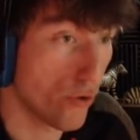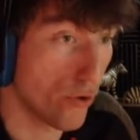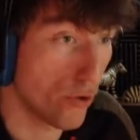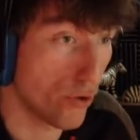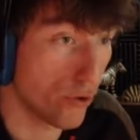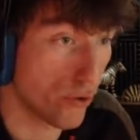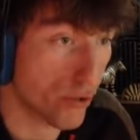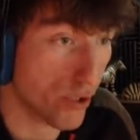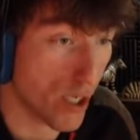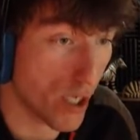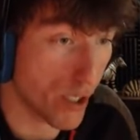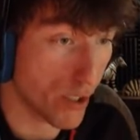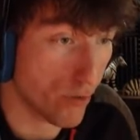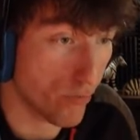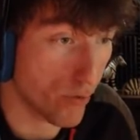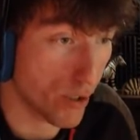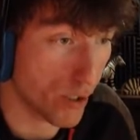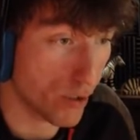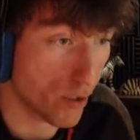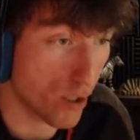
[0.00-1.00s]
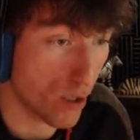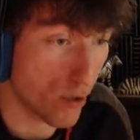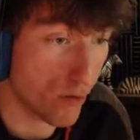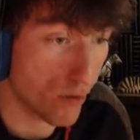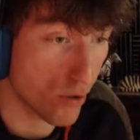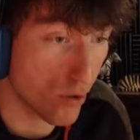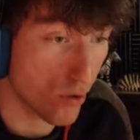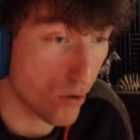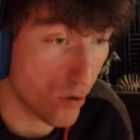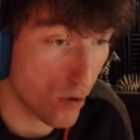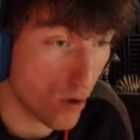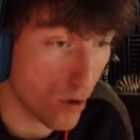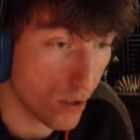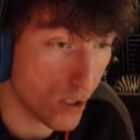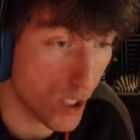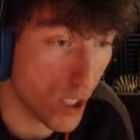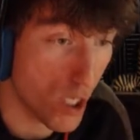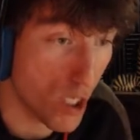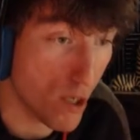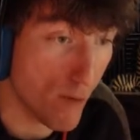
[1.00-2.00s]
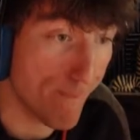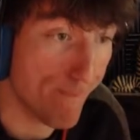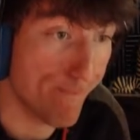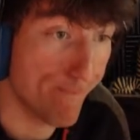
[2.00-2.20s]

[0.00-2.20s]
Is that it right there? Turn on. Yep.